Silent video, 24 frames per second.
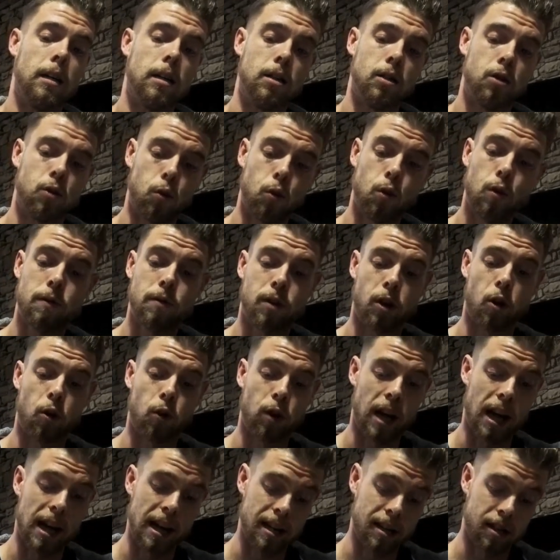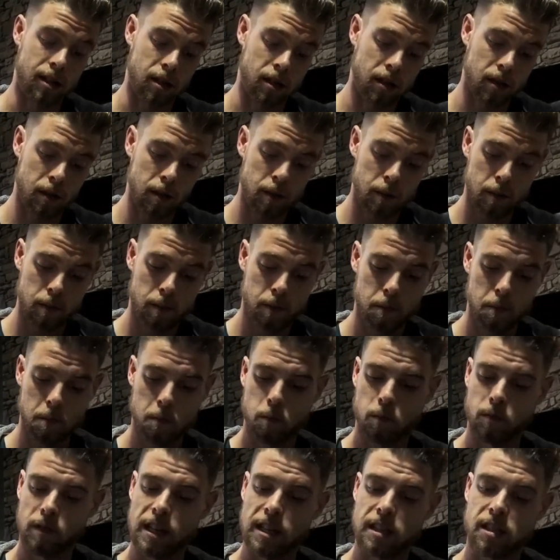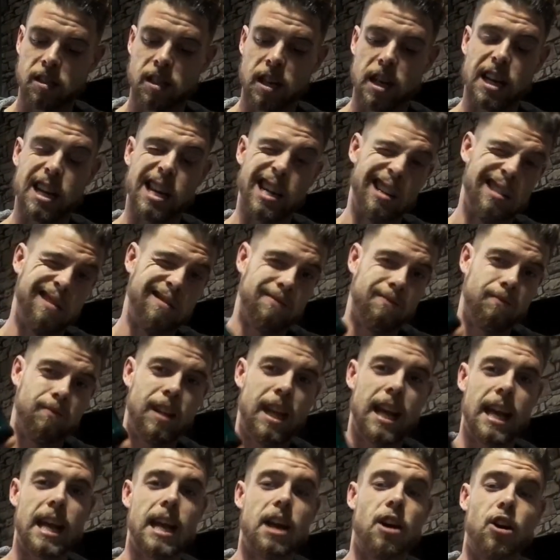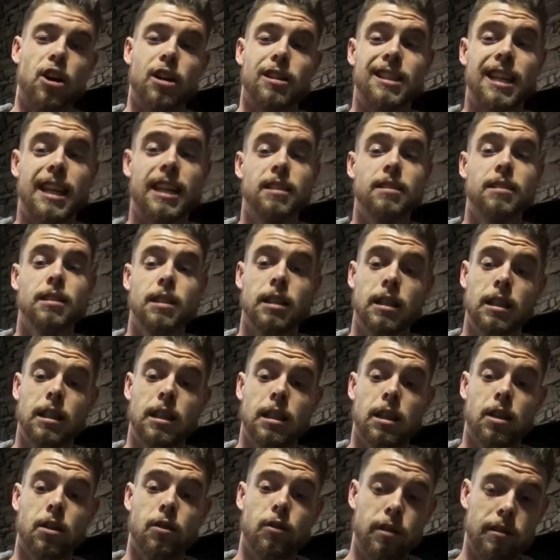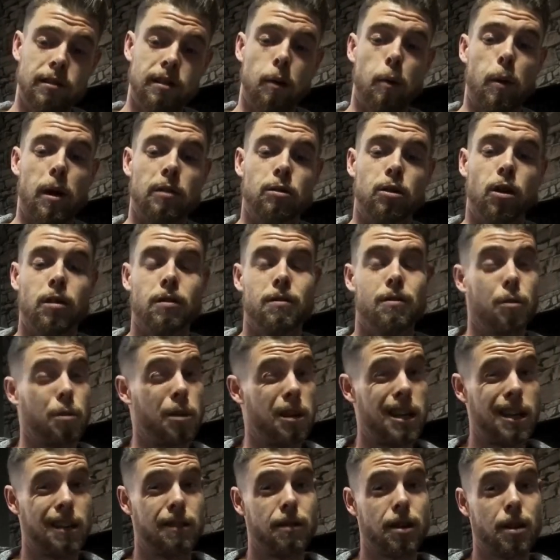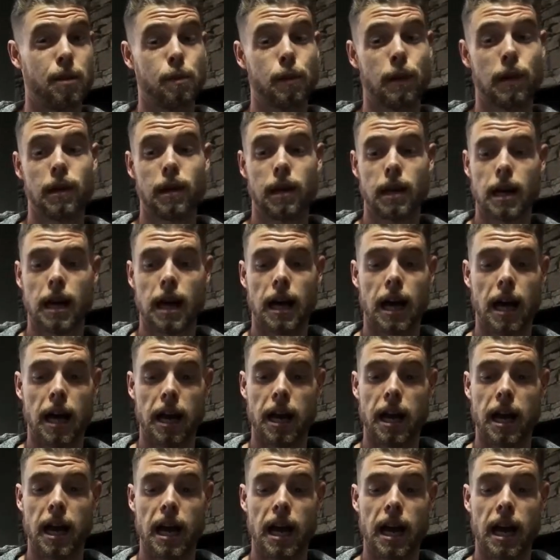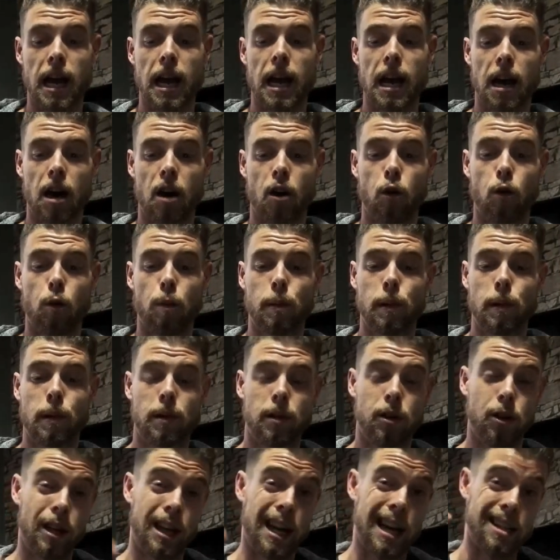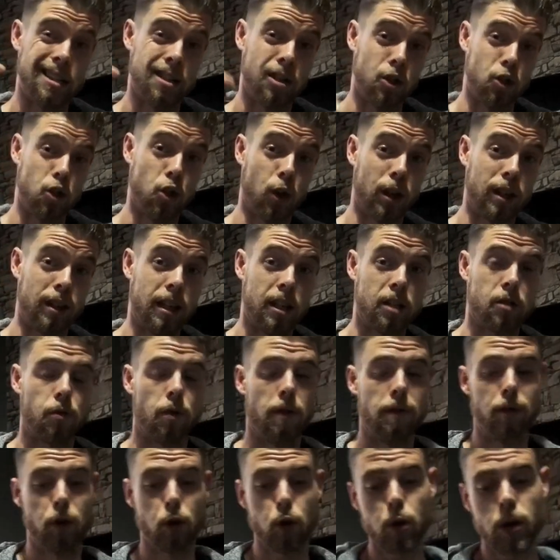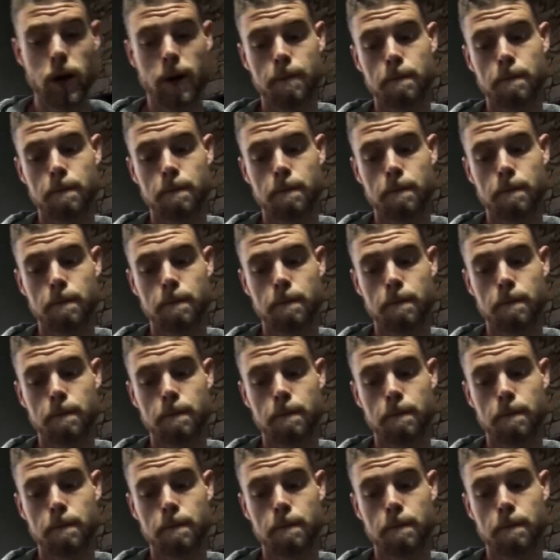So overall, guys, let's say 8 out of 10. Really well done from Geekvape, and I hope you guys enjoyed this review.